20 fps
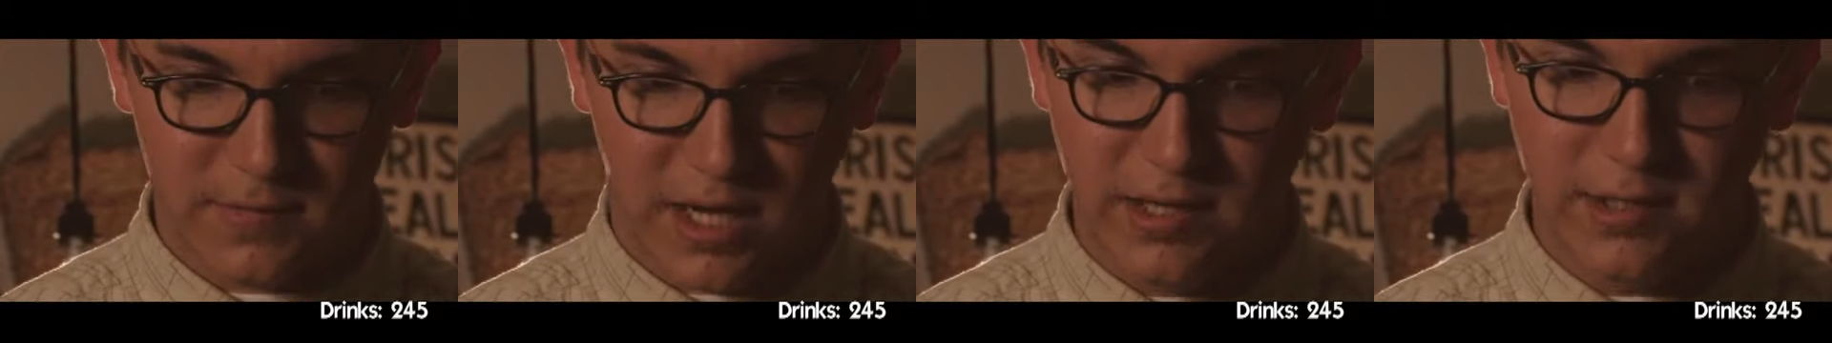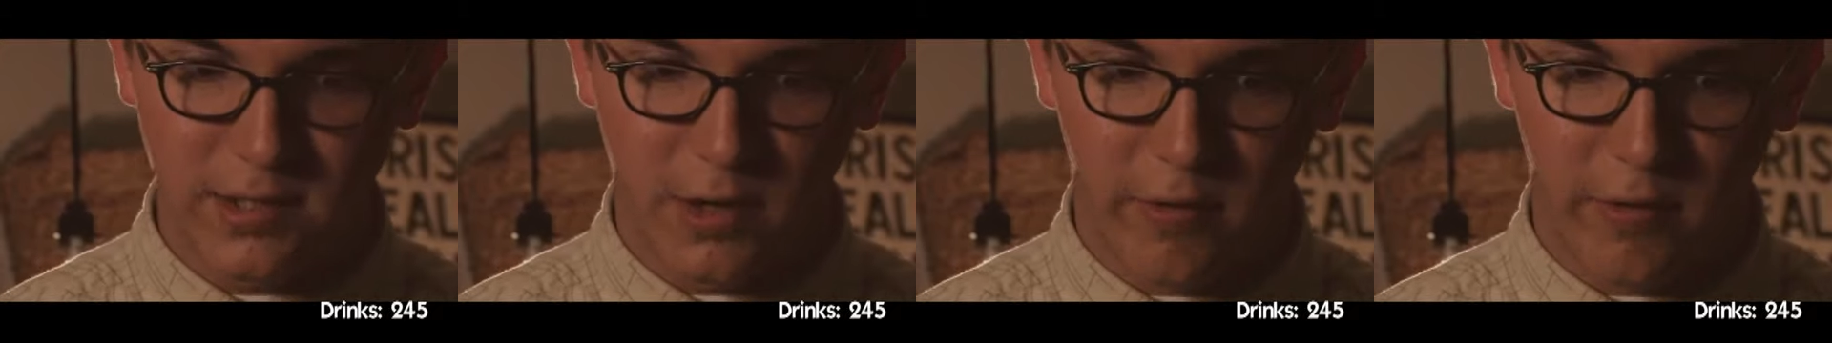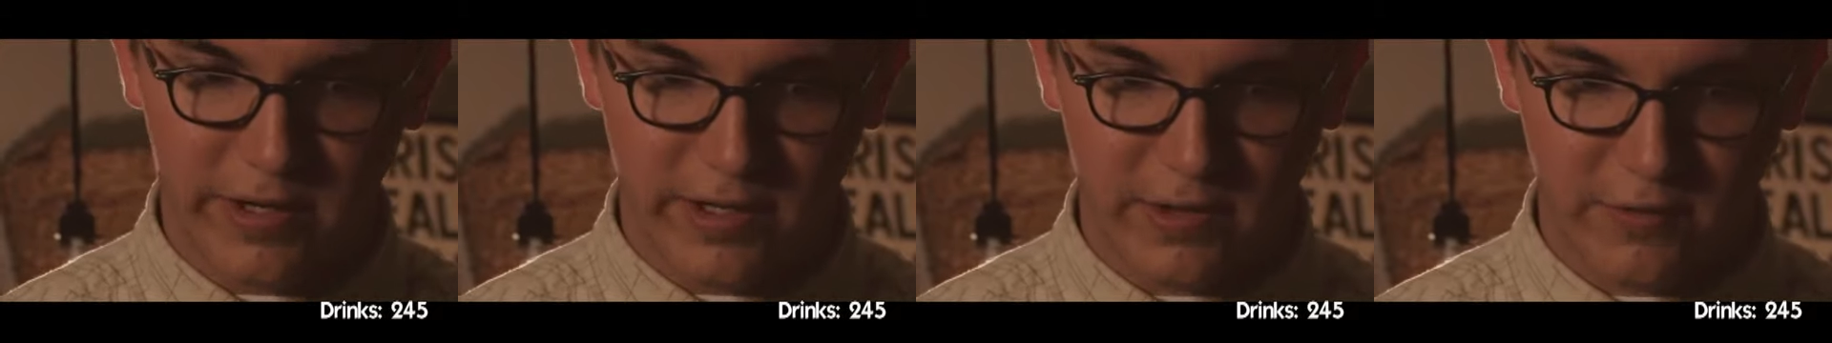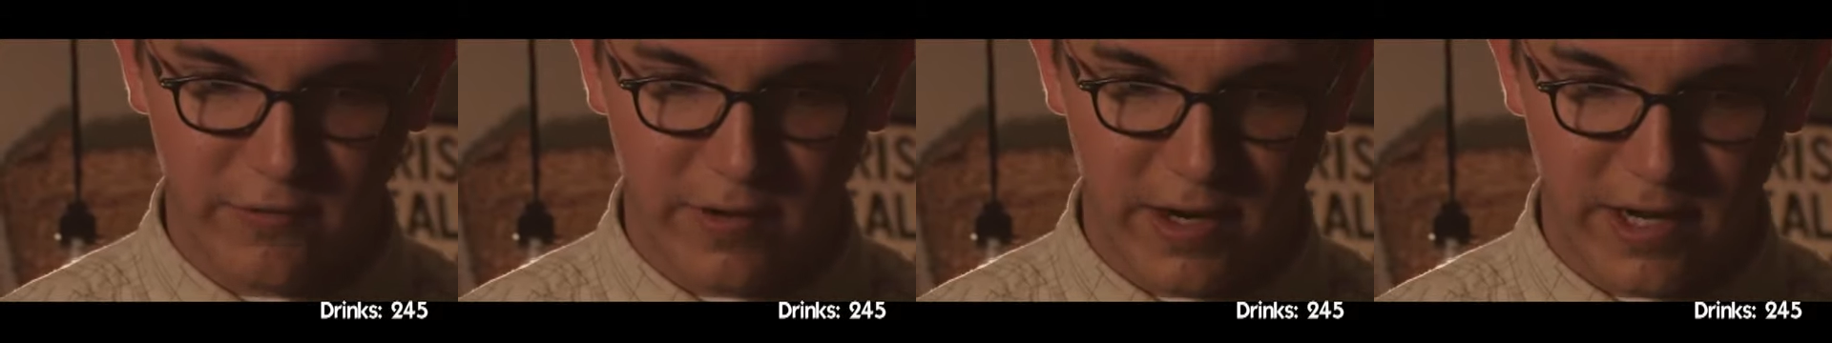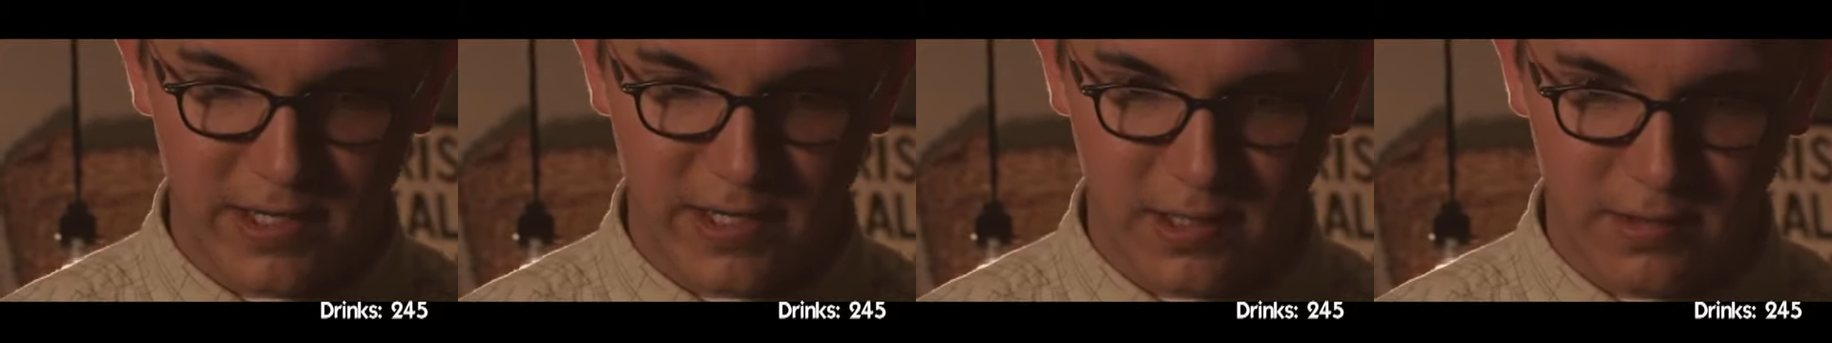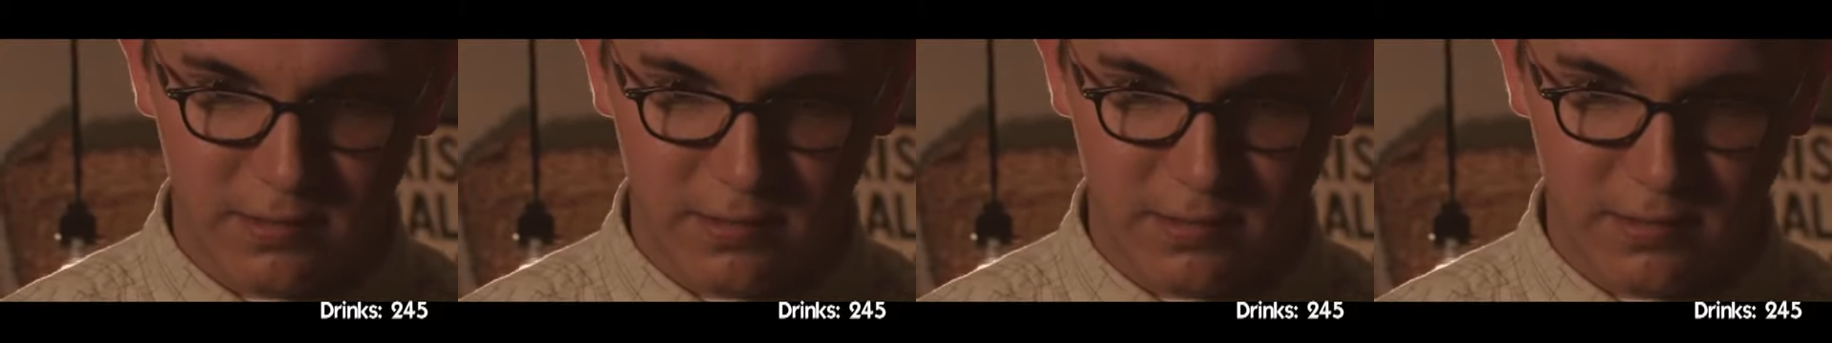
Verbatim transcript: I know I can crack